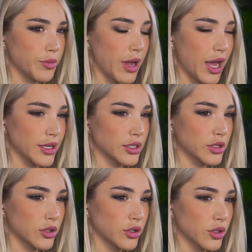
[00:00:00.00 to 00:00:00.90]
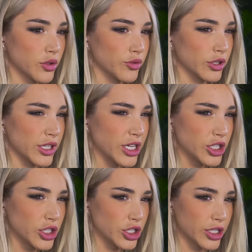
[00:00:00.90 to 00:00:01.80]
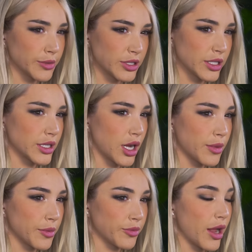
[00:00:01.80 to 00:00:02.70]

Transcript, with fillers: past relationships that's come up.